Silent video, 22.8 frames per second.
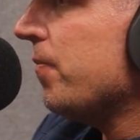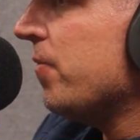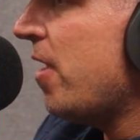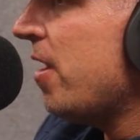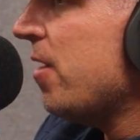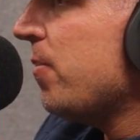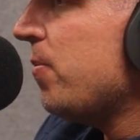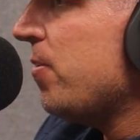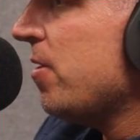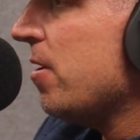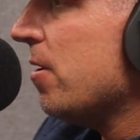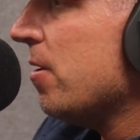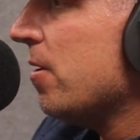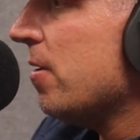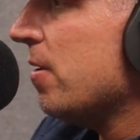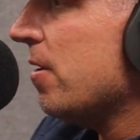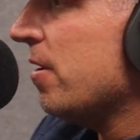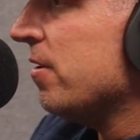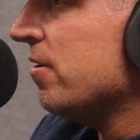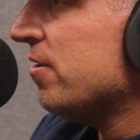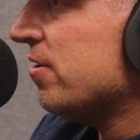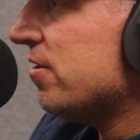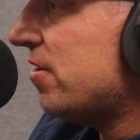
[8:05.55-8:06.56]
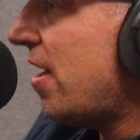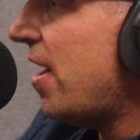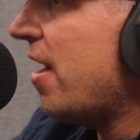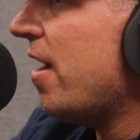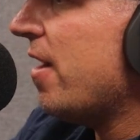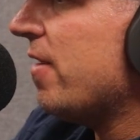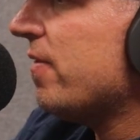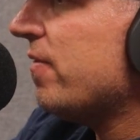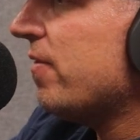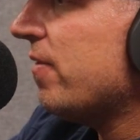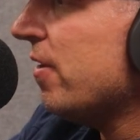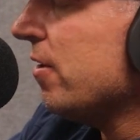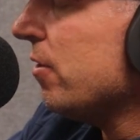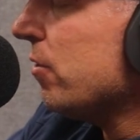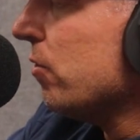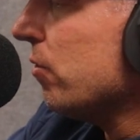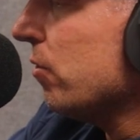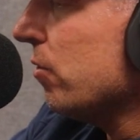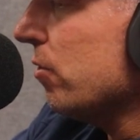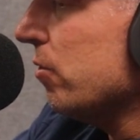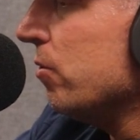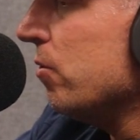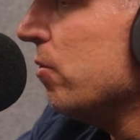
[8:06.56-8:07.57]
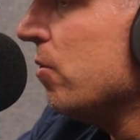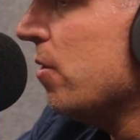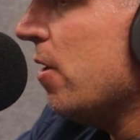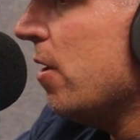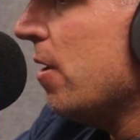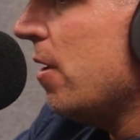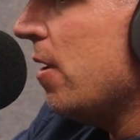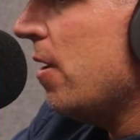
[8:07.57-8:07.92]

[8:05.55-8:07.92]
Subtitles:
Napier and staff and crew